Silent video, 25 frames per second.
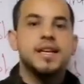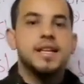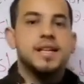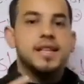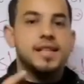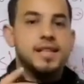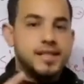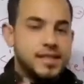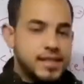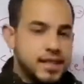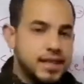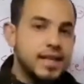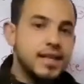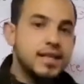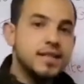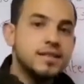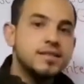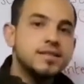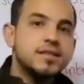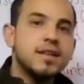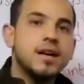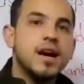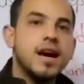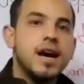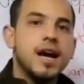The second
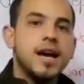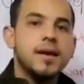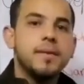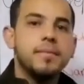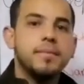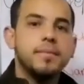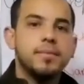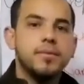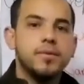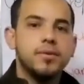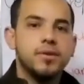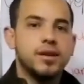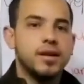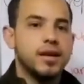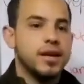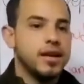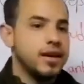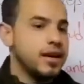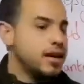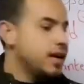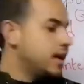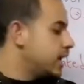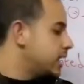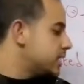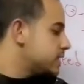type
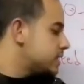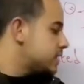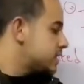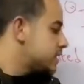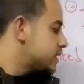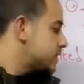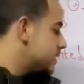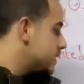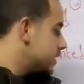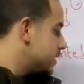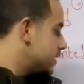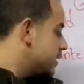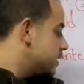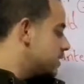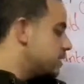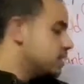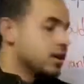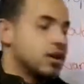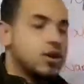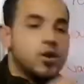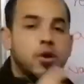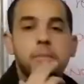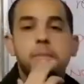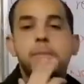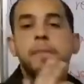is the
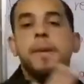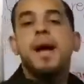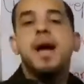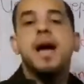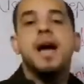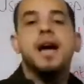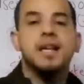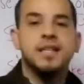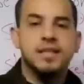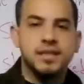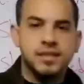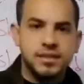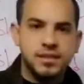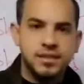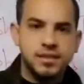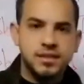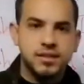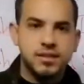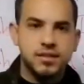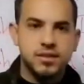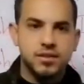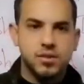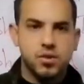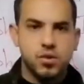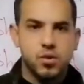command,
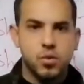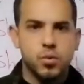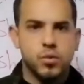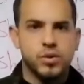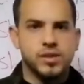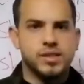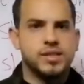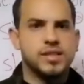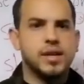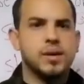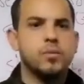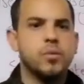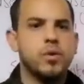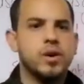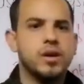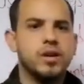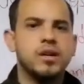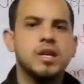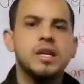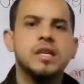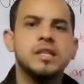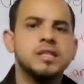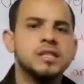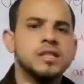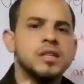when
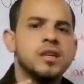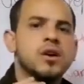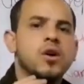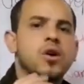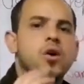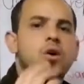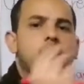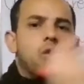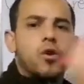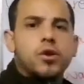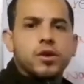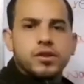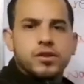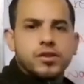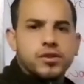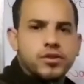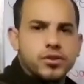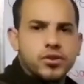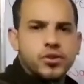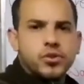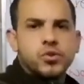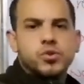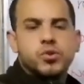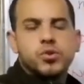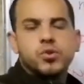someone orders
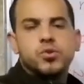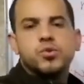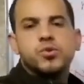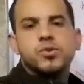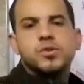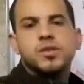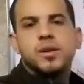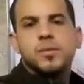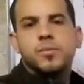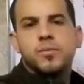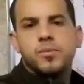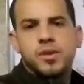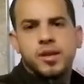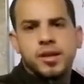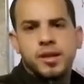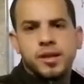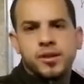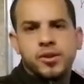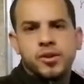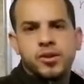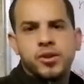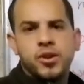you to do something,